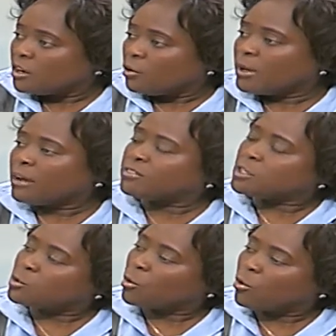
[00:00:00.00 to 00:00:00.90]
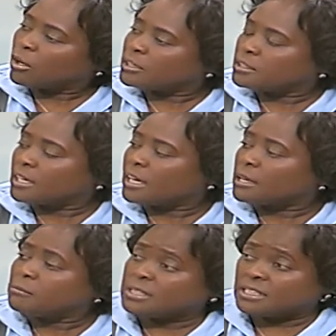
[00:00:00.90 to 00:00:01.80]
We have the so-called
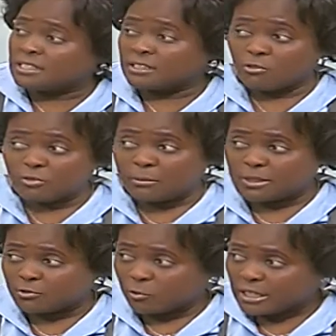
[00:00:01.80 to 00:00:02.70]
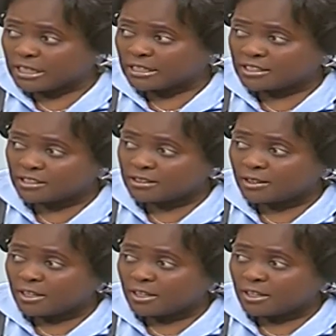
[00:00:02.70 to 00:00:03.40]
IEBCs now famous for leakages,